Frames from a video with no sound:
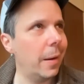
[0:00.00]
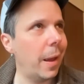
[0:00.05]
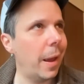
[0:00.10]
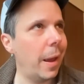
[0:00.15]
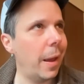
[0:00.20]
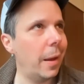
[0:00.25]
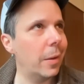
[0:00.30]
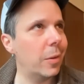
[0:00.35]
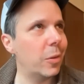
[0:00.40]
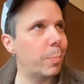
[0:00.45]

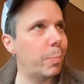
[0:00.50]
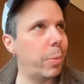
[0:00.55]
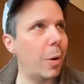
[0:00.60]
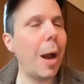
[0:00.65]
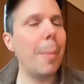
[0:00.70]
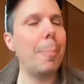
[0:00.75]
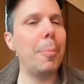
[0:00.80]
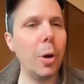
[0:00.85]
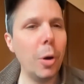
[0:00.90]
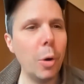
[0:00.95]
as
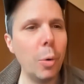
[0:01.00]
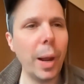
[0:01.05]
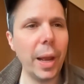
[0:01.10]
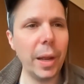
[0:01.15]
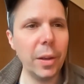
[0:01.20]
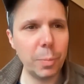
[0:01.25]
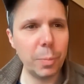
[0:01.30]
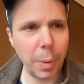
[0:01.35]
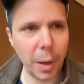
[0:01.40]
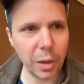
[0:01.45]
proper a way
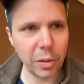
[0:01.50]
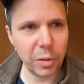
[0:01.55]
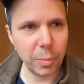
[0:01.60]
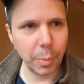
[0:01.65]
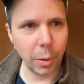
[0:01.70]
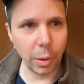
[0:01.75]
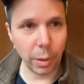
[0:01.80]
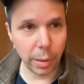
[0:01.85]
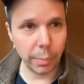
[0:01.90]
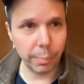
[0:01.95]
as
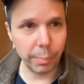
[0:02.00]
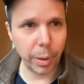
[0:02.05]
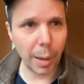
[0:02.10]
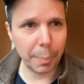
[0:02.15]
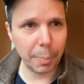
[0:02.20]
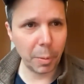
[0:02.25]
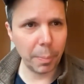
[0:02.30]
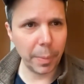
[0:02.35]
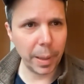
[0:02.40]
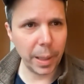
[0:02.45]
possible,
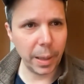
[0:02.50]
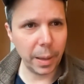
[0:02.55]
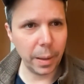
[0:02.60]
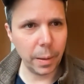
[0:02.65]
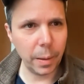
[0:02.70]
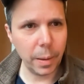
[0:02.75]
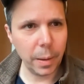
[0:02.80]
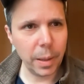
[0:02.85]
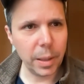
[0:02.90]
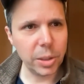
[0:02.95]
proper
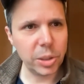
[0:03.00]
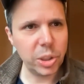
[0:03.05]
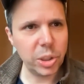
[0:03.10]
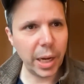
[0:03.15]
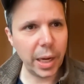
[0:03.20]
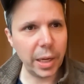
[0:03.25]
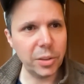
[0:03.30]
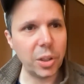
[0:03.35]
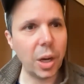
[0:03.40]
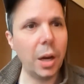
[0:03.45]
meaning
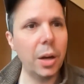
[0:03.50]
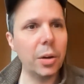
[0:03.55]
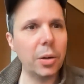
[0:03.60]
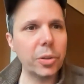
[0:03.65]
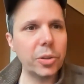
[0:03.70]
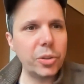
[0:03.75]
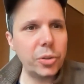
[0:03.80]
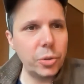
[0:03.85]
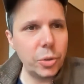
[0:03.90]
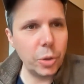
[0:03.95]
change
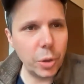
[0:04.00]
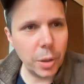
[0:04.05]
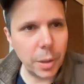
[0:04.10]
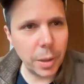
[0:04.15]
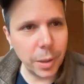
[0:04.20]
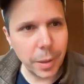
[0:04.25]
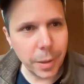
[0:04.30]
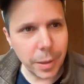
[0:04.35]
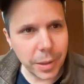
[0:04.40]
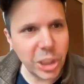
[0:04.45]

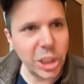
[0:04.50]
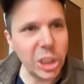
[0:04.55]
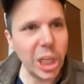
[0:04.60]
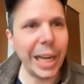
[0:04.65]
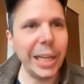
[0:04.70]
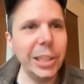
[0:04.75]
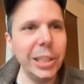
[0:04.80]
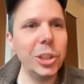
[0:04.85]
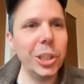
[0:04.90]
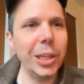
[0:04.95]
understood
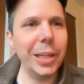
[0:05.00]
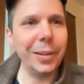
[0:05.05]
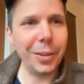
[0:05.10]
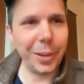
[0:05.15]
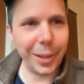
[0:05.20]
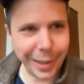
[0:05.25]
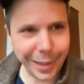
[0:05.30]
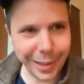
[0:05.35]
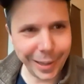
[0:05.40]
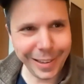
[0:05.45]

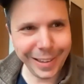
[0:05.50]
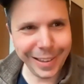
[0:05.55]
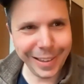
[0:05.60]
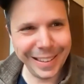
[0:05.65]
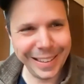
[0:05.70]
changingly,